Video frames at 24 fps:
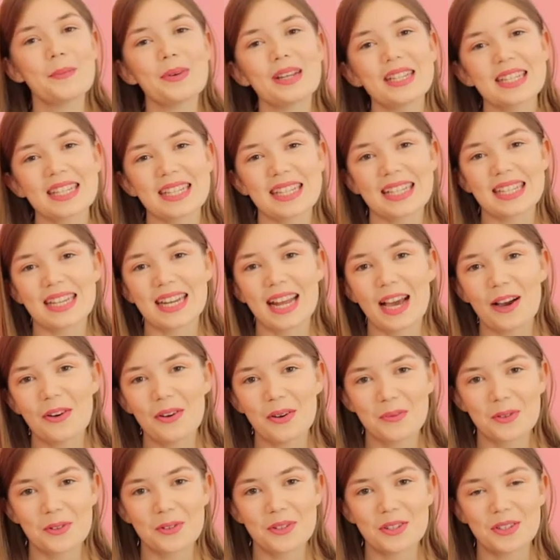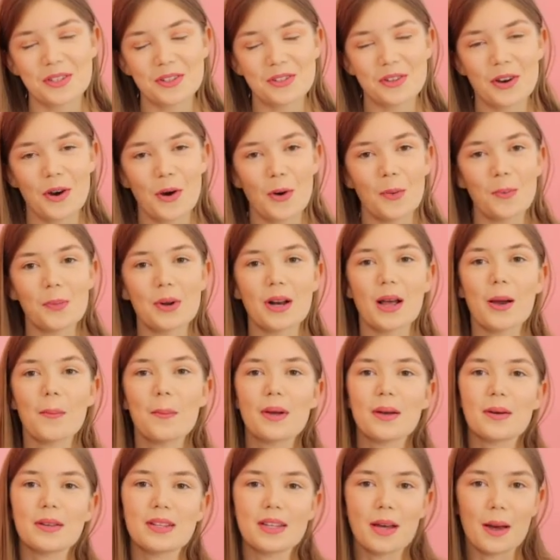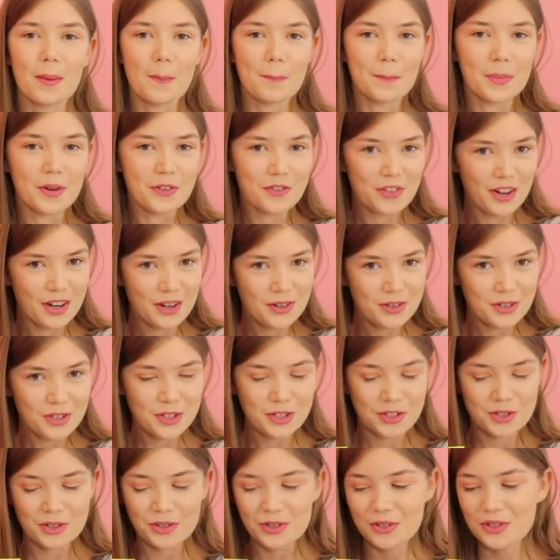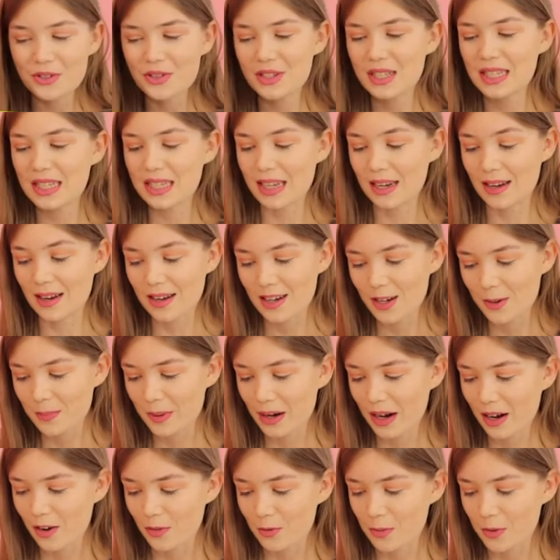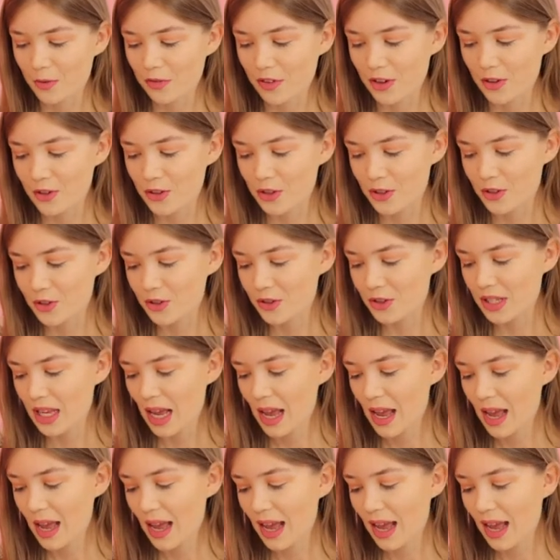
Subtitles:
But now I'm going to open up the Buffalo shoes, another pair of Buffalo shoes.